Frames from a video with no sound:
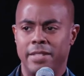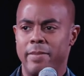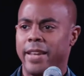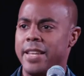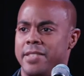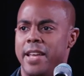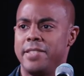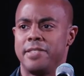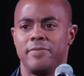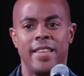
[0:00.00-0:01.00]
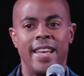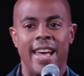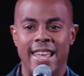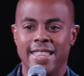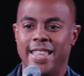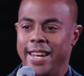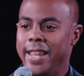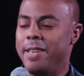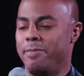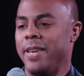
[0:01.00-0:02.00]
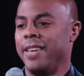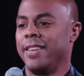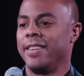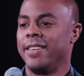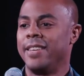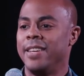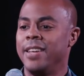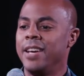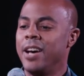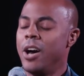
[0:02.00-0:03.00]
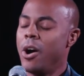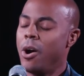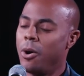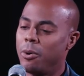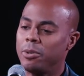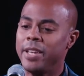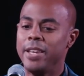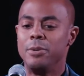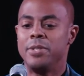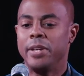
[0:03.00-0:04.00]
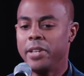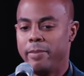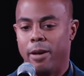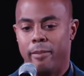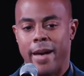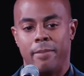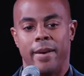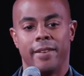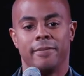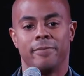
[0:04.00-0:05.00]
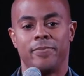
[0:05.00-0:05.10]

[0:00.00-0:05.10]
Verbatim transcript: Didn't make any sense. And then it hit me. Holy utility belt, Batman.